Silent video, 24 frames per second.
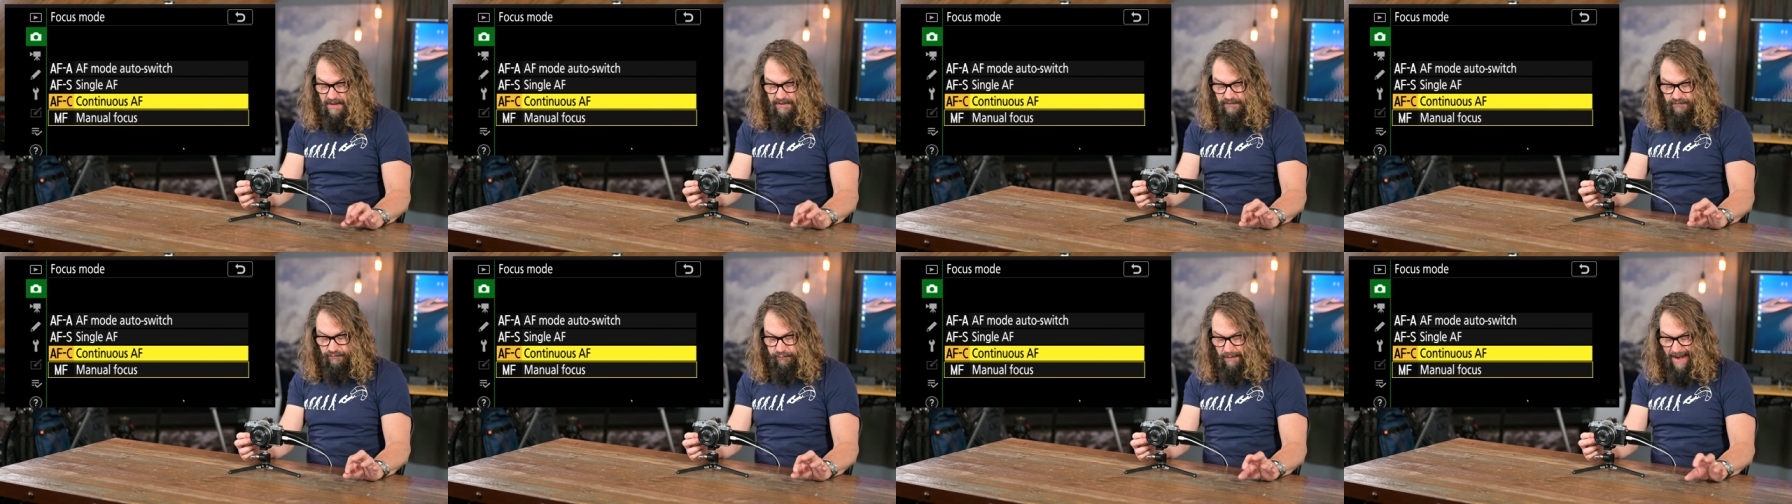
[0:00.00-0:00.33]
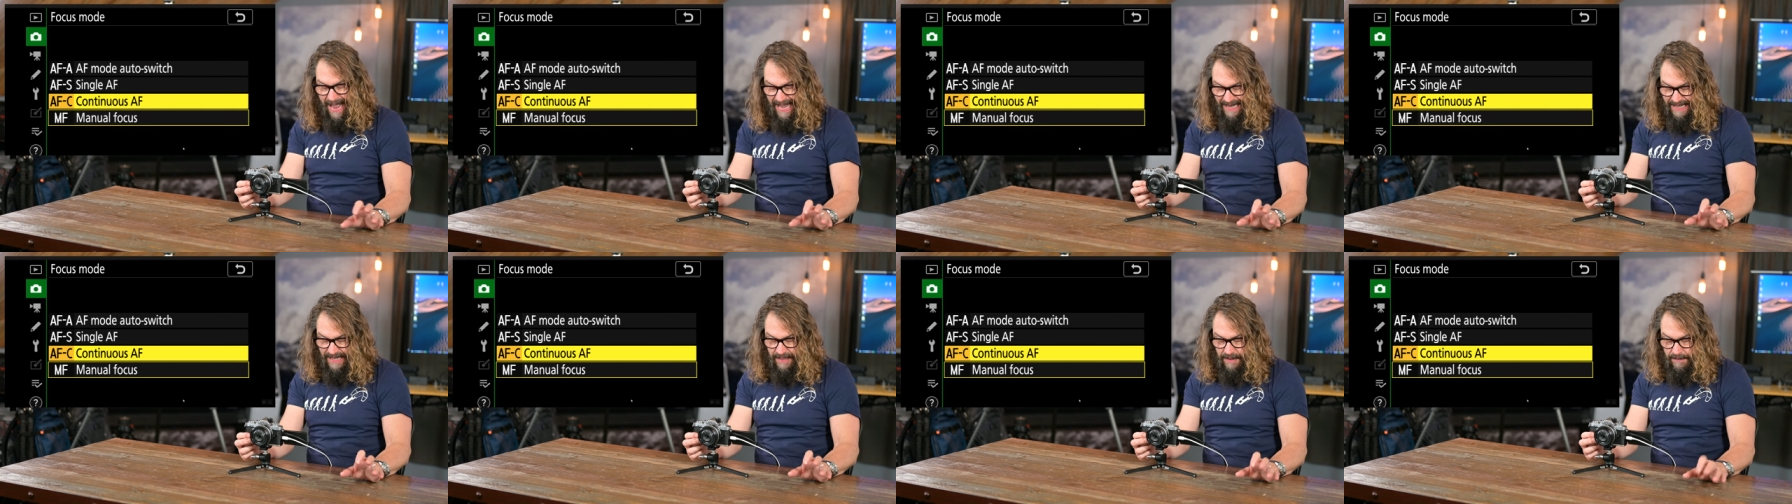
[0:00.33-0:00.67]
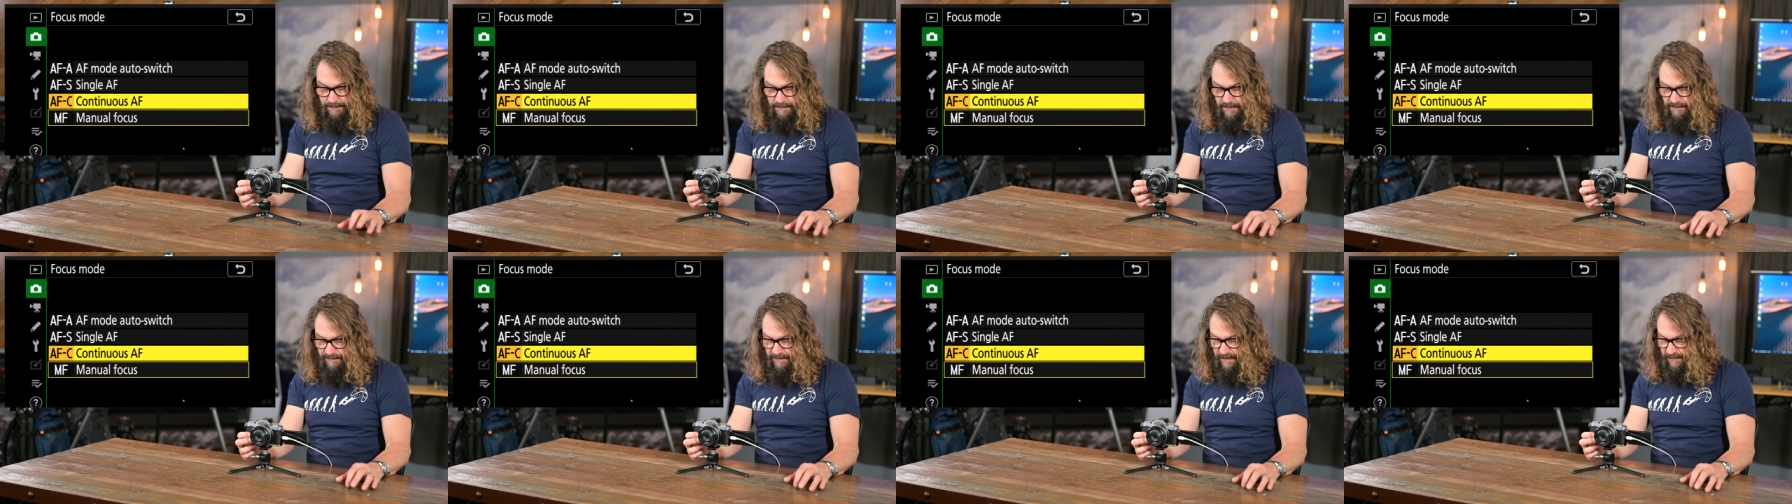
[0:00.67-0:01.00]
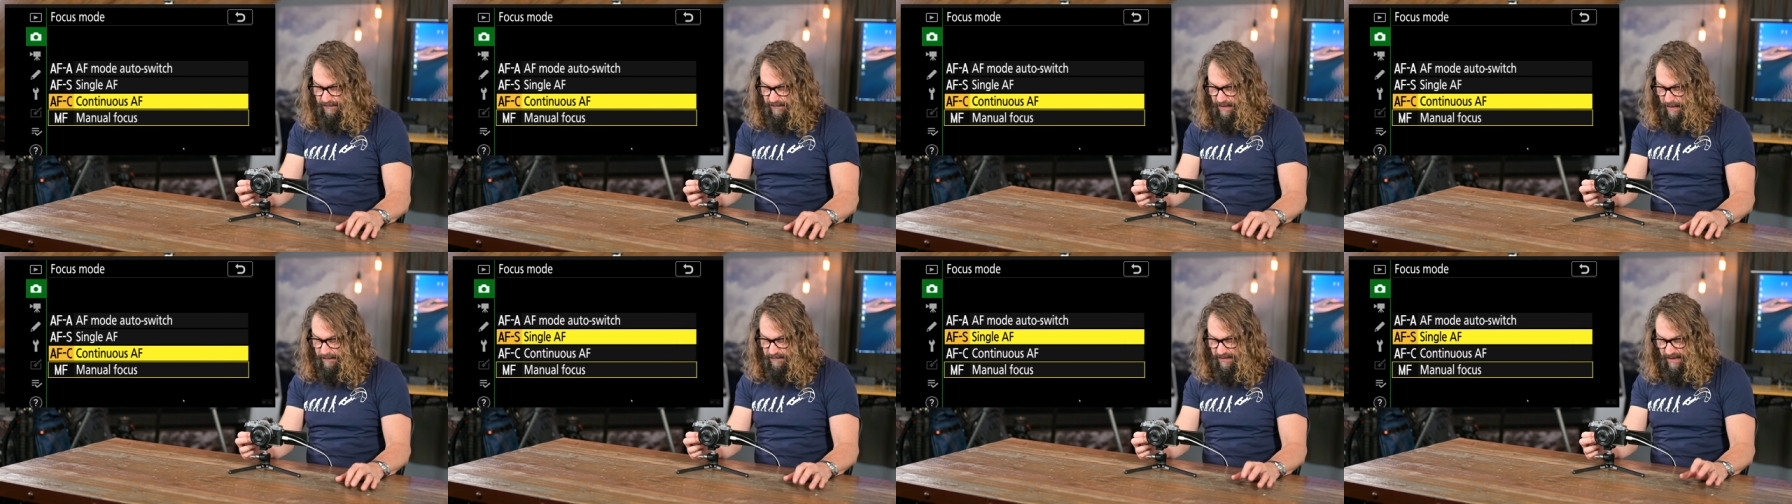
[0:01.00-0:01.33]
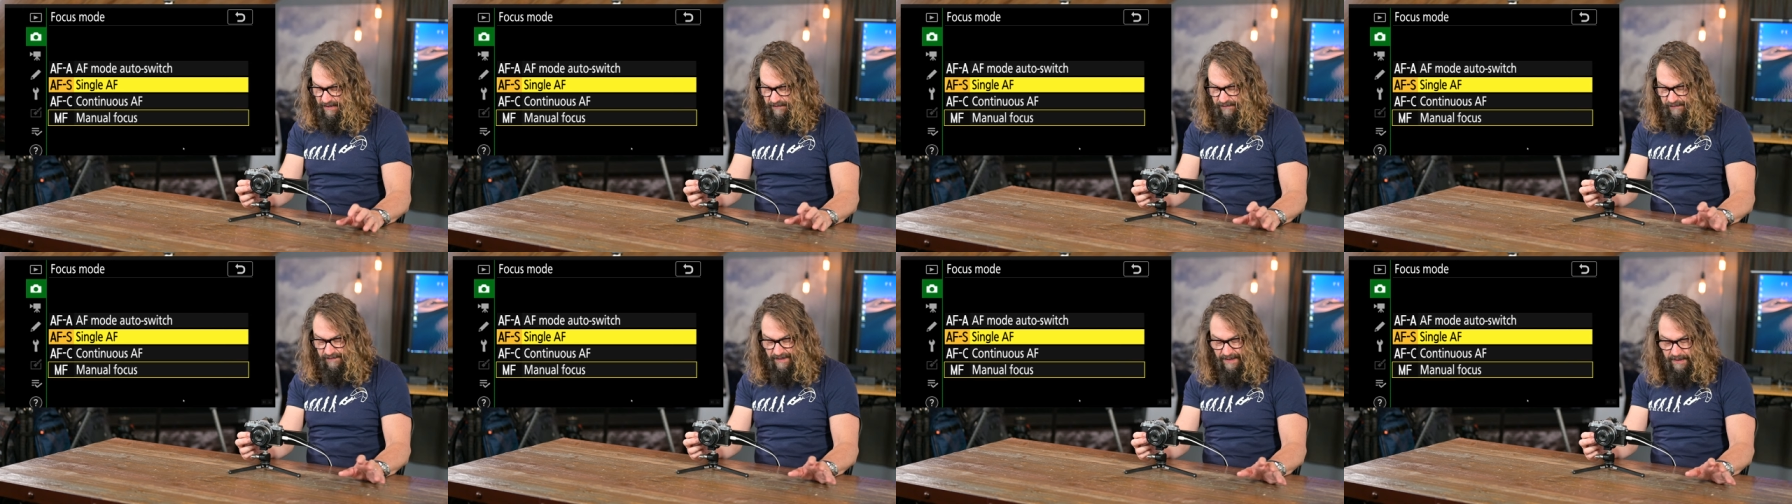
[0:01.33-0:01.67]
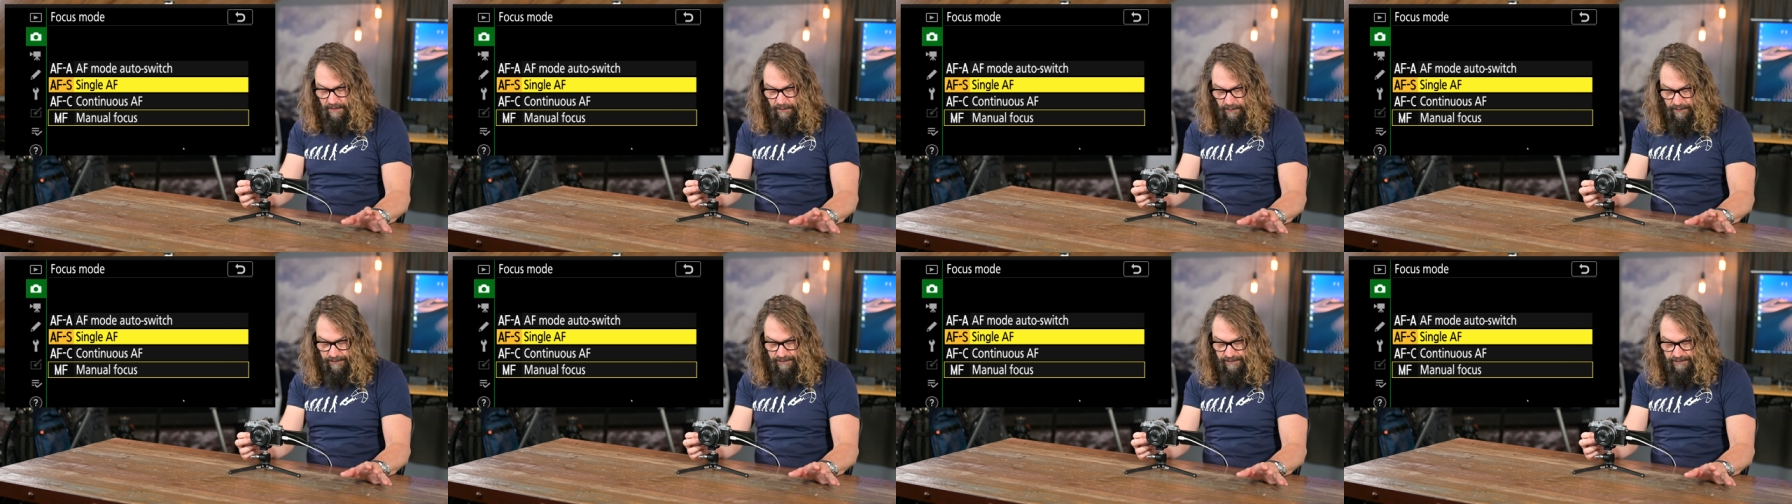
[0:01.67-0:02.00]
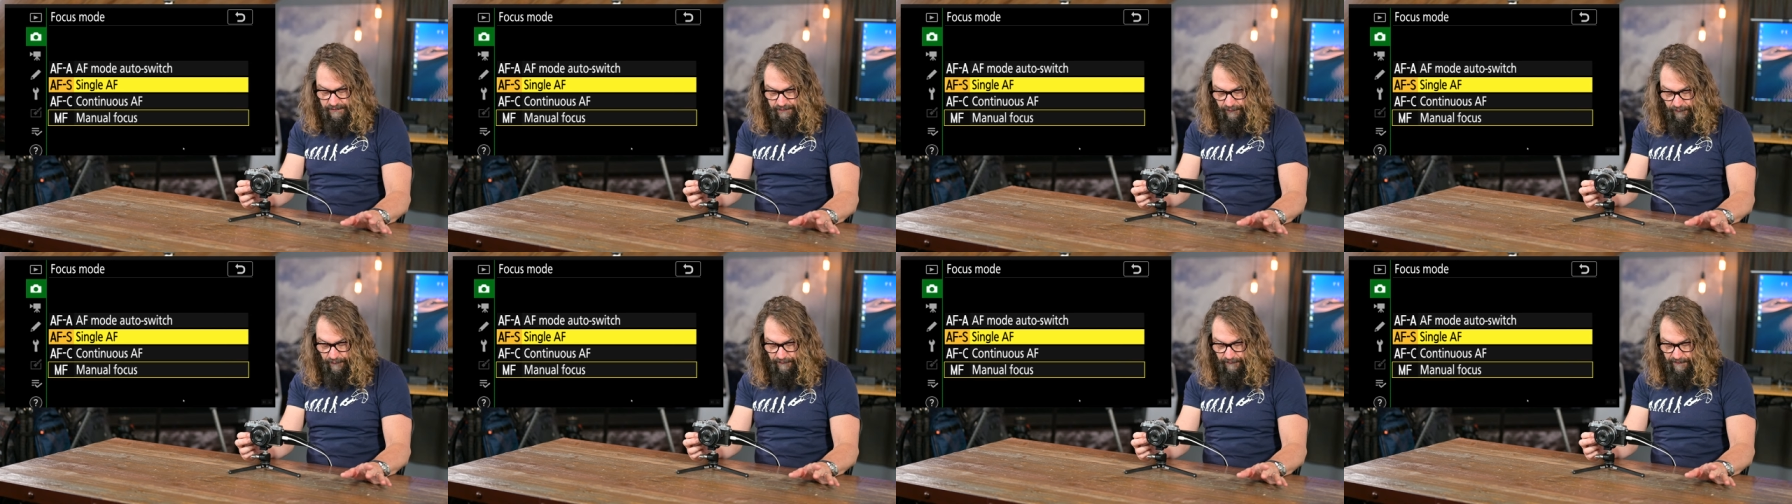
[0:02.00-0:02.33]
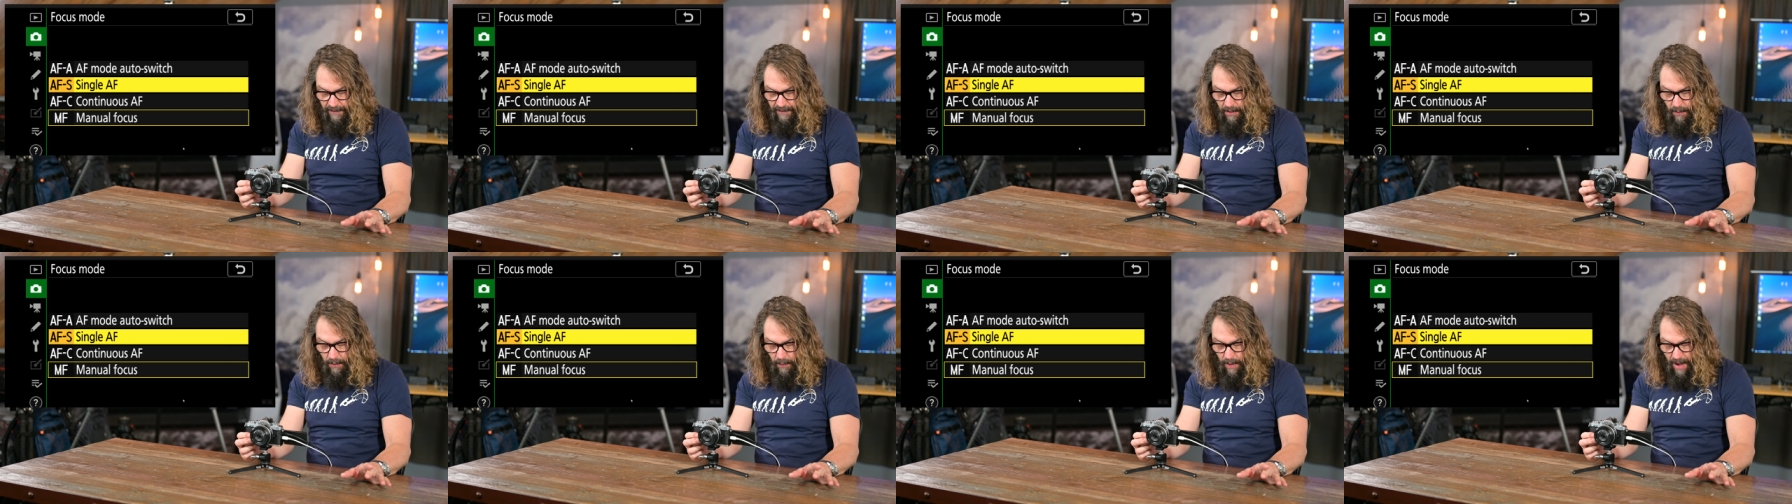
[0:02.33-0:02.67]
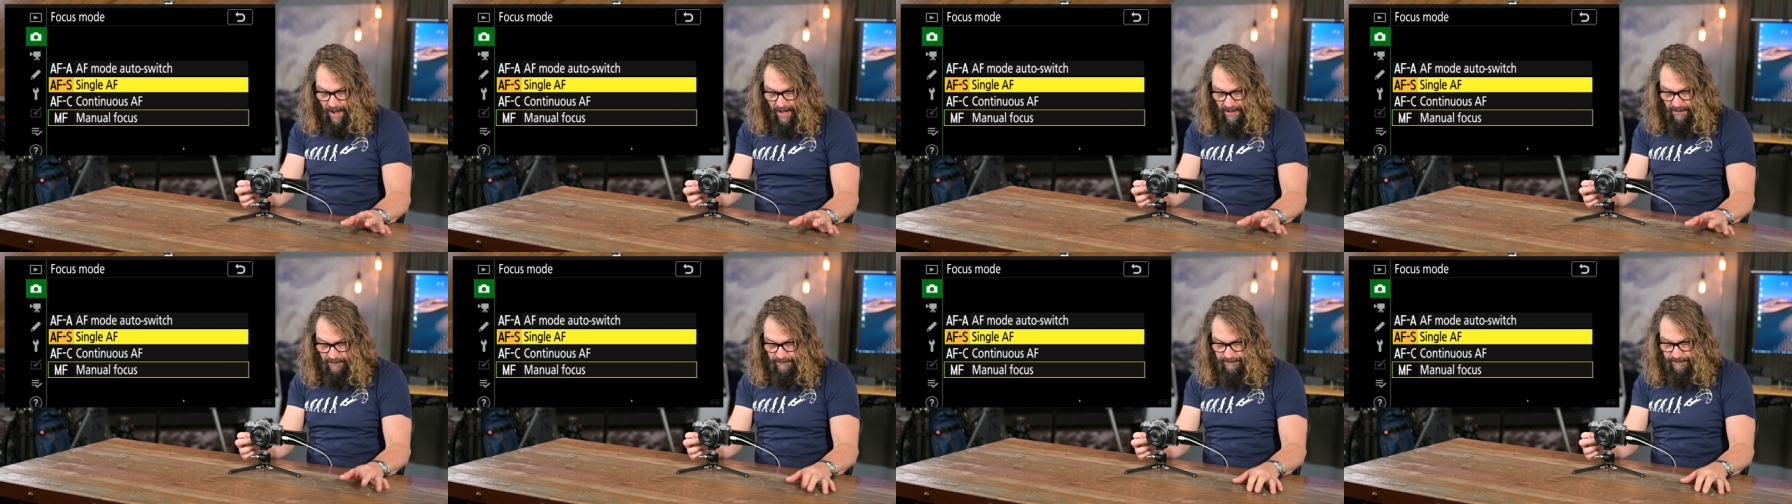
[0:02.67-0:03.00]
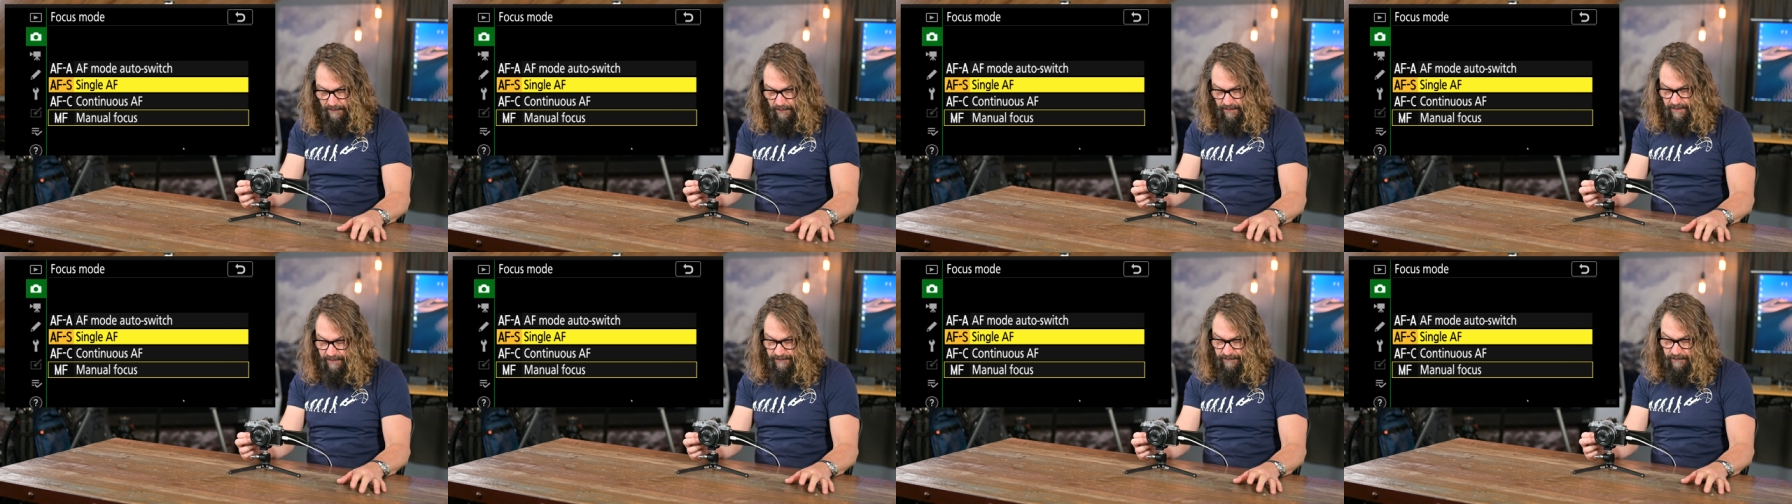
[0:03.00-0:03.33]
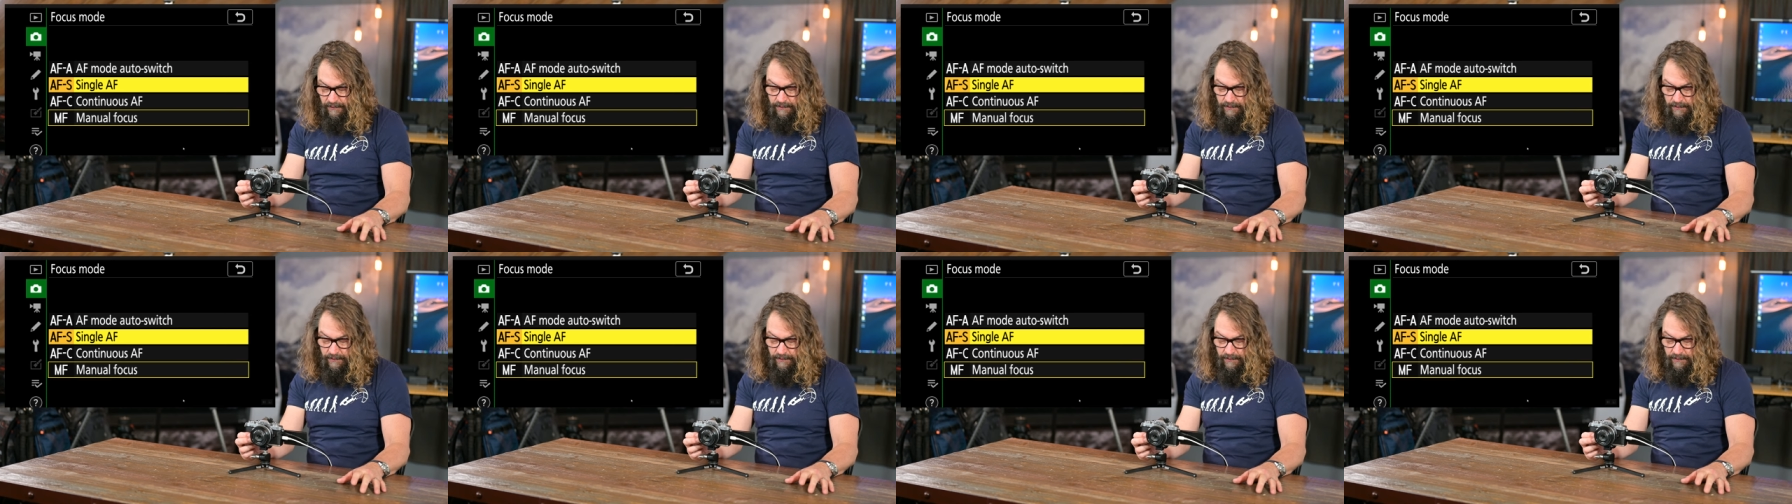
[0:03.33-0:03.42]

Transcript: tracking a moving subject, single servo autofocus,